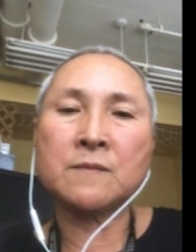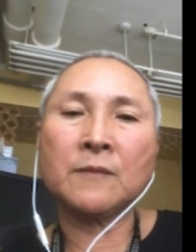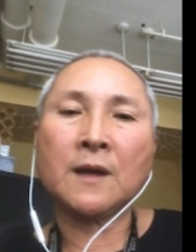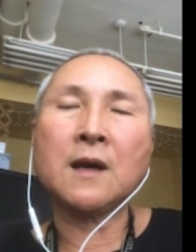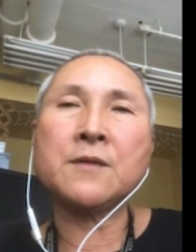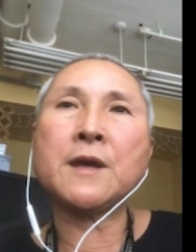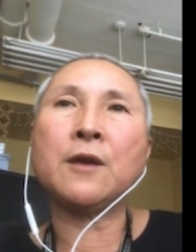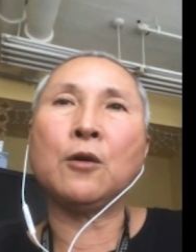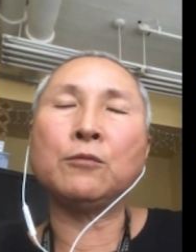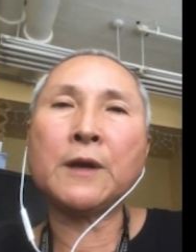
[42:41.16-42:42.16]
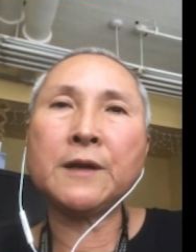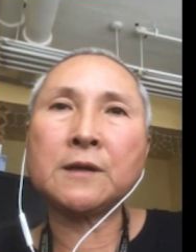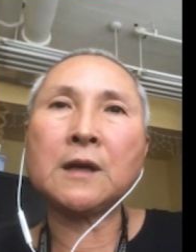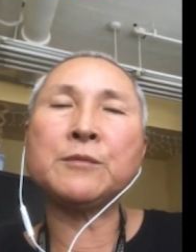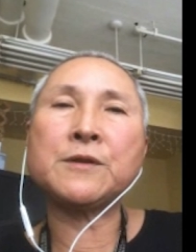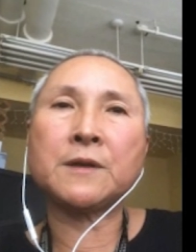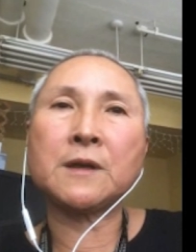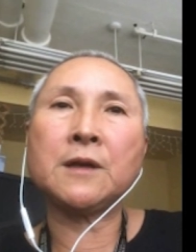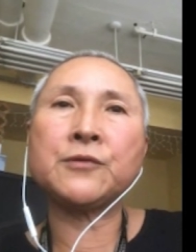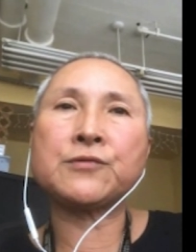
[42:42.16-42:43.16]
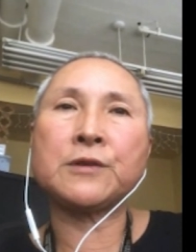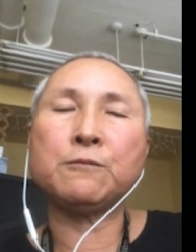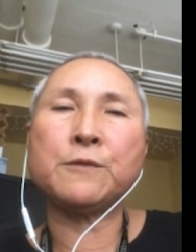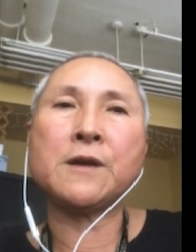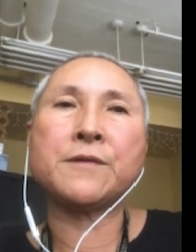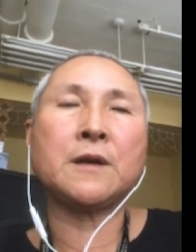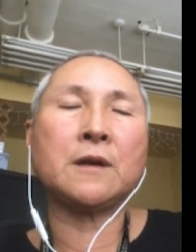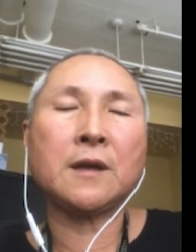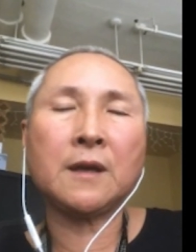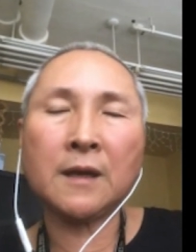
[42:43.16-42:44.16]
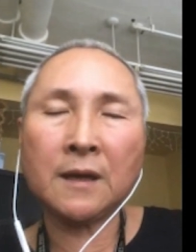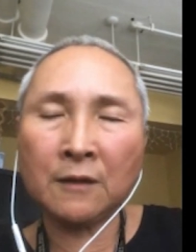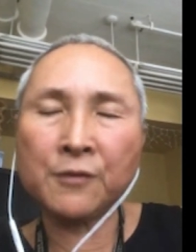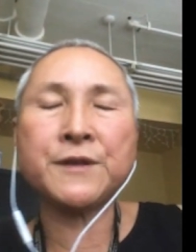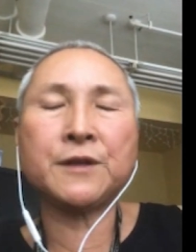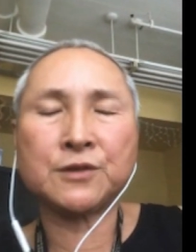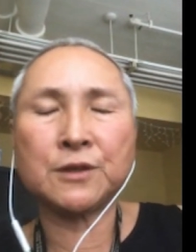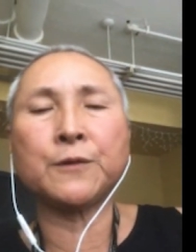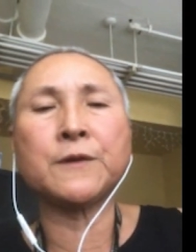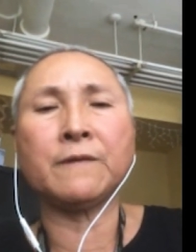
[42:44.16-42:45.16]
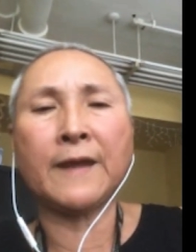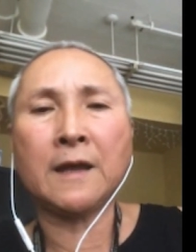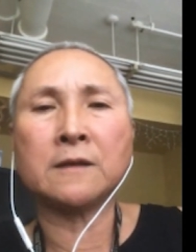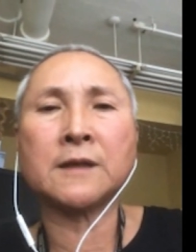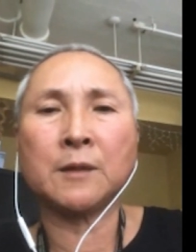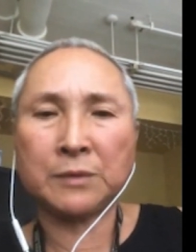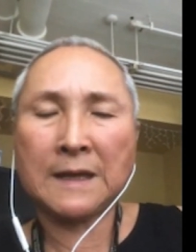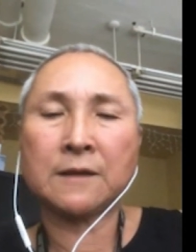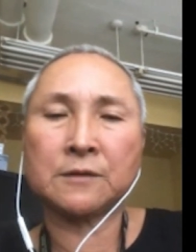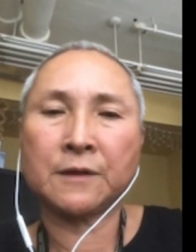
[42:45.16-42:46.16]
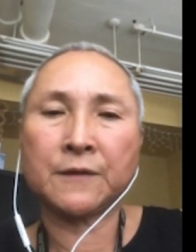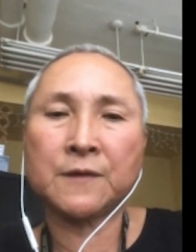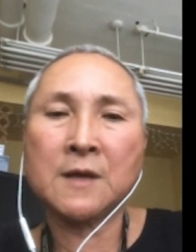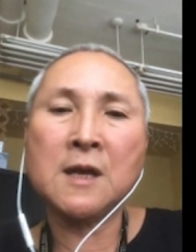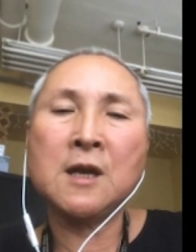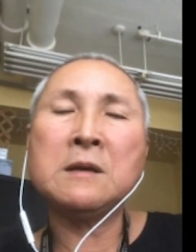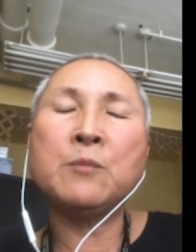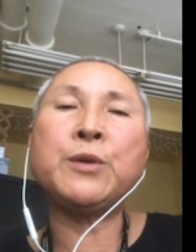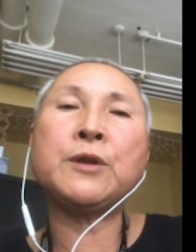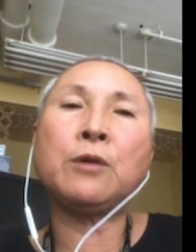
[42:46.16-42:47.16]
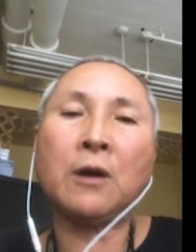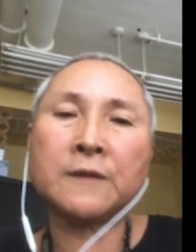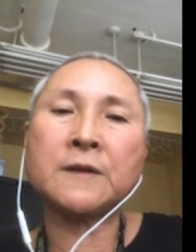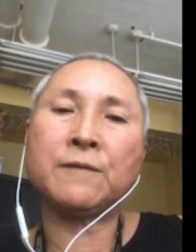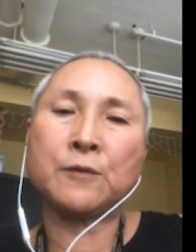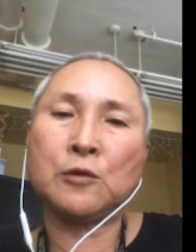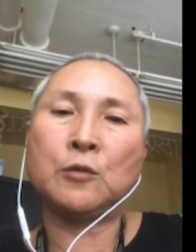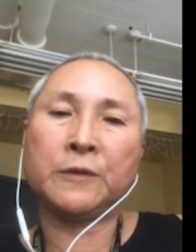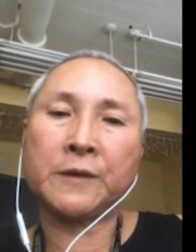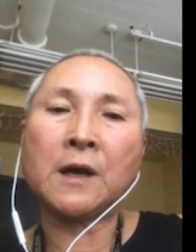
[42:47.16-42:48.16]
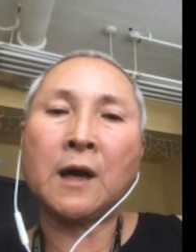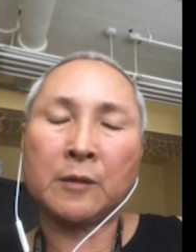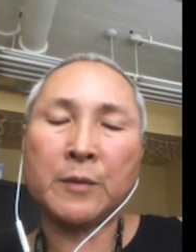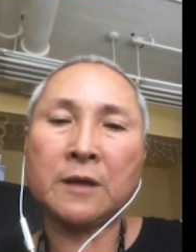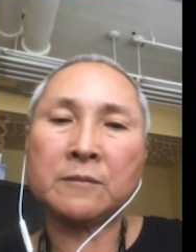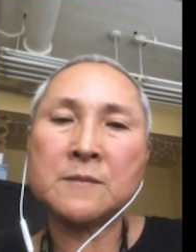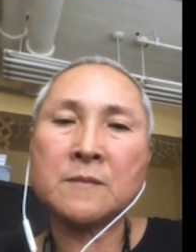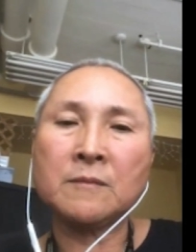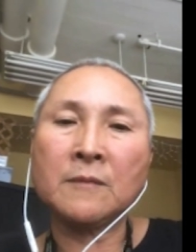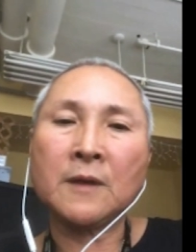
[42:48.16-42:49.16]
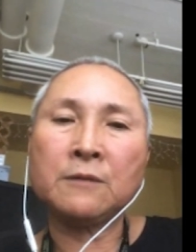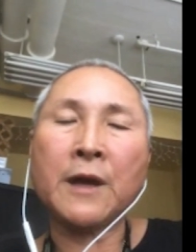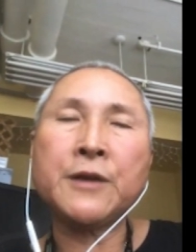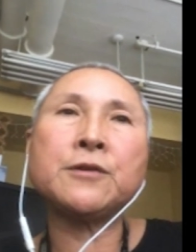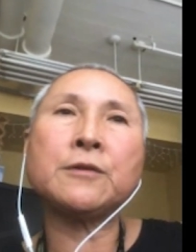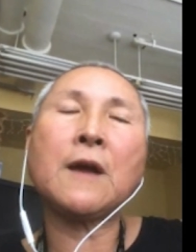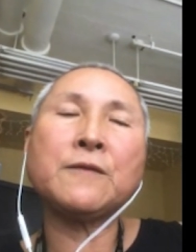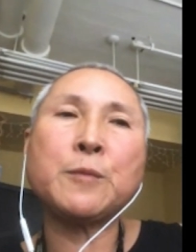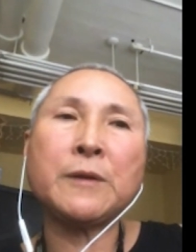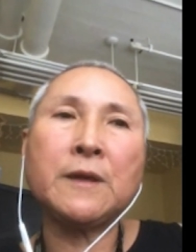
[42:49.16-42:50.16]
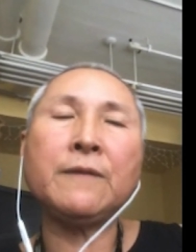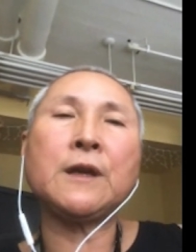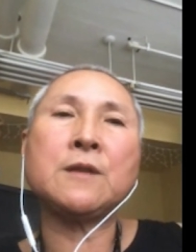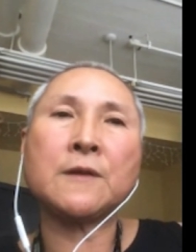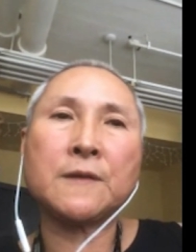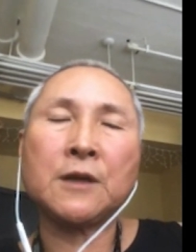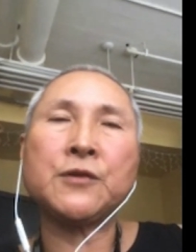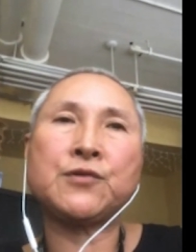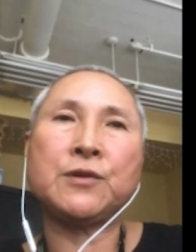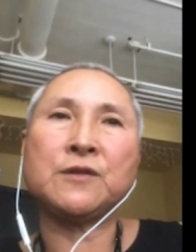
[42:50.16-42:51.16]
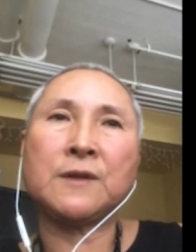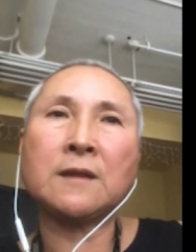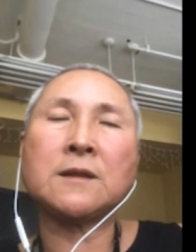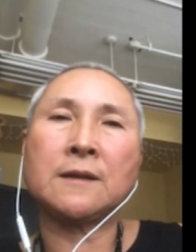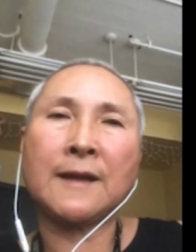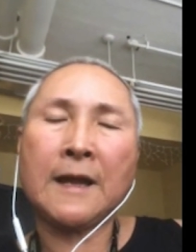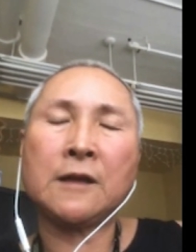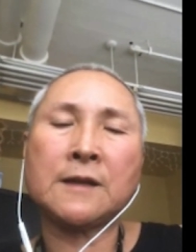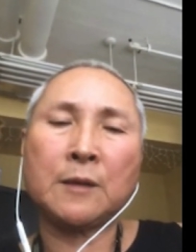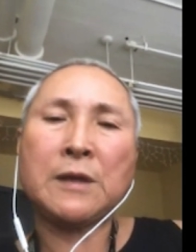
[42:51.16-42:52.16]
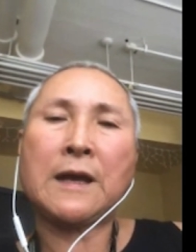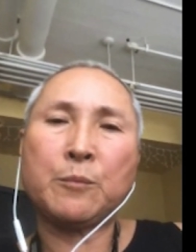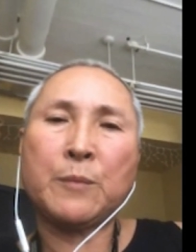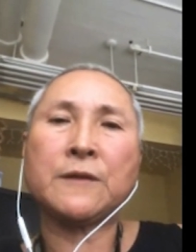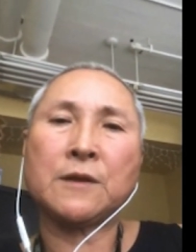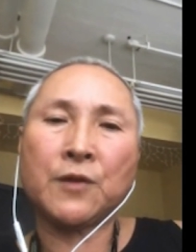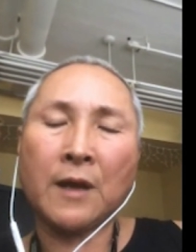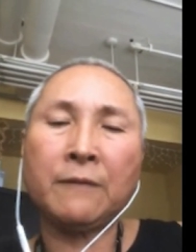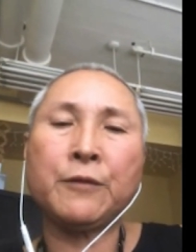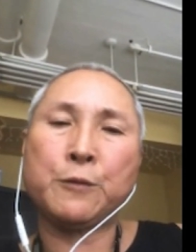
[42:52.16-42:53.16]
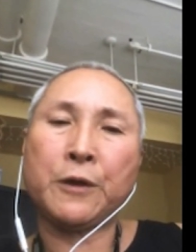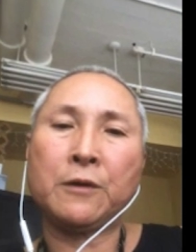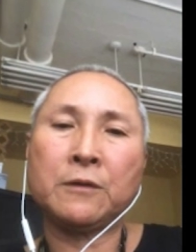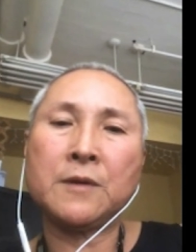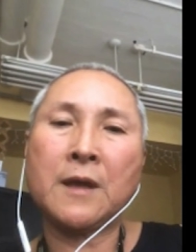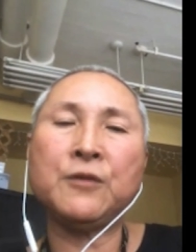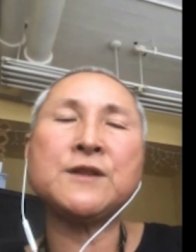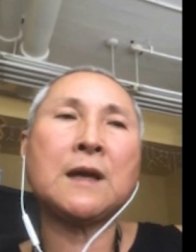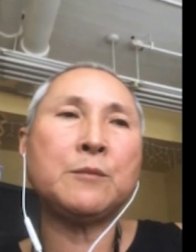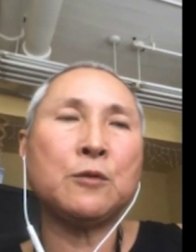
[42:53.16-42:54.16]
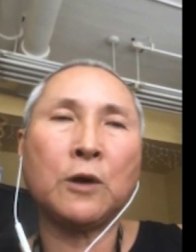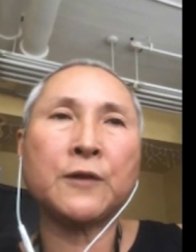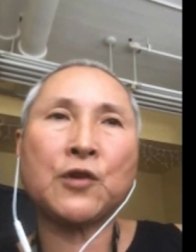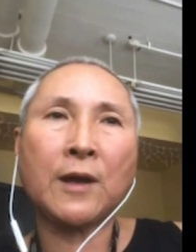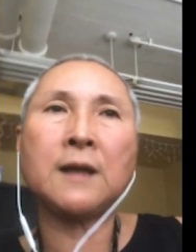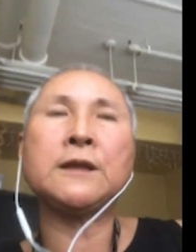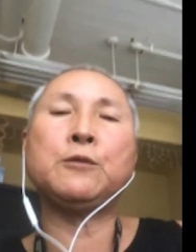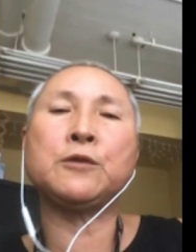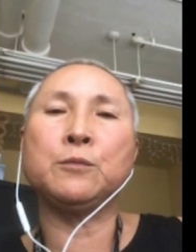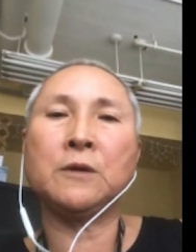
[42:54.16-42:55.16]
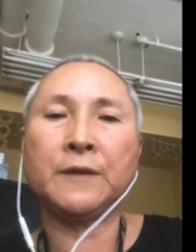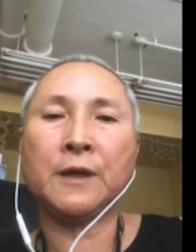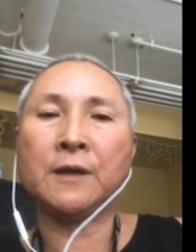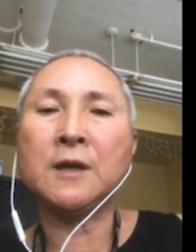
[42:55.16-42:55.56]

And they already come to the country with a healthy dose of anti-blackness because of global economy, right? You don't have to be living in this country to get that anti-black message everywhere. Every time you watch a Hollywood movie